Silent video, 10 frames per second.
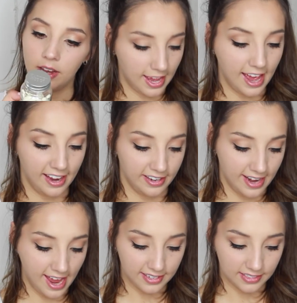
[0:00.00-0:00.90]
Okay,
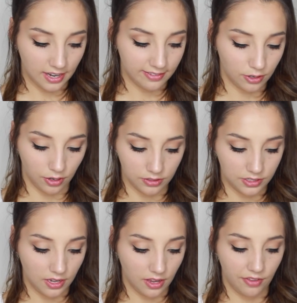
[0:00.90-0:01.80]
next I've
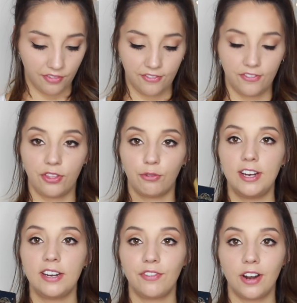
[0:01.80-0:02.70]
got
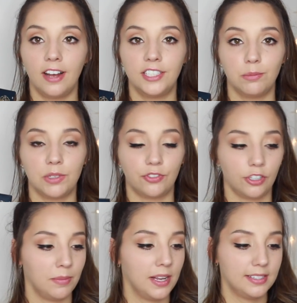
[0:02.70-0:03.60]
3 different items
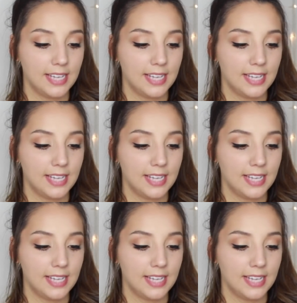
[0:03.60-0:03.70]
from